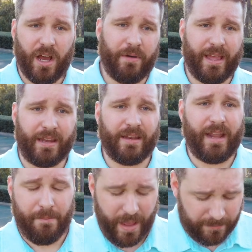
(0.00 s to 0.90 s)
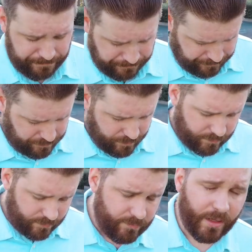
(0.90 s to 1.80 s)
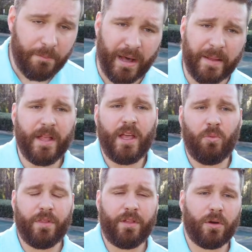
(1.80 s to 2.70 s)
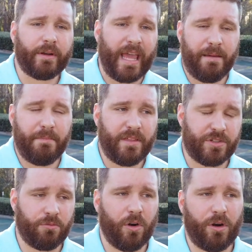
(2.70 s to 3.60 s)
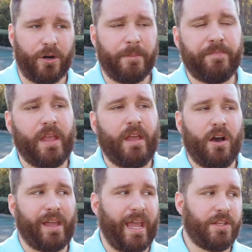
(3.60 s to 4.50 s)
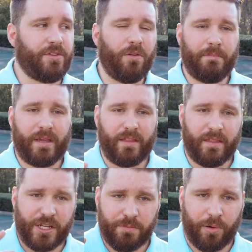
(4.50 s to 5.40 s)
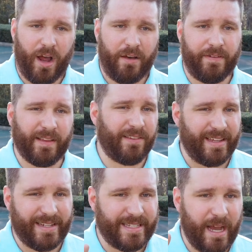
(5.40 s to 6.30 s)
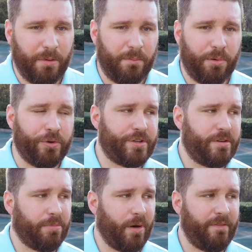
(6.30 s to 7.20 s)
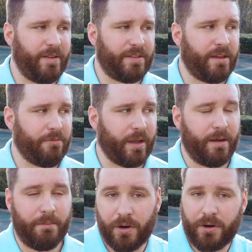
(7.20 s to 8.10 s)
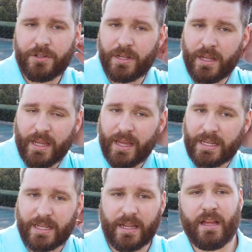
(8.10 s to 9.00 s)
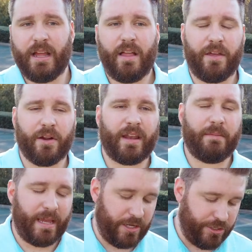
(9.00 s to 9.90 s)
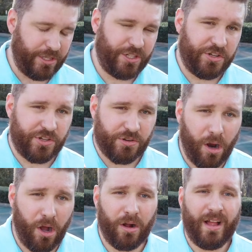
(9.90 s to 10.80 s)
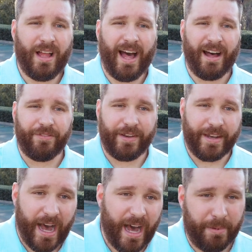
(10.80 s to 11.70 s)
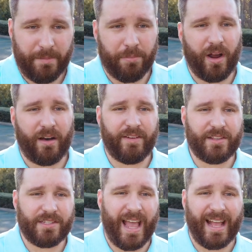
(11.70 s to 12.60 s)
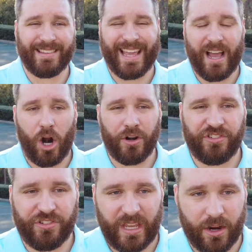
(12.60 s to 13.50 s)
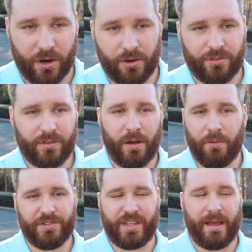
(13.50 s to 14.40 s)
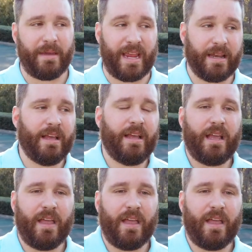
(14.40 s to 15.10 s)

no end. Amen? But when the Lord gave me this word, okay, he told me that these prophets, these double portion prophets that were going to emerge, he said they're going to be just as strong of knobby prophets as they are seers. Now, what does that mean?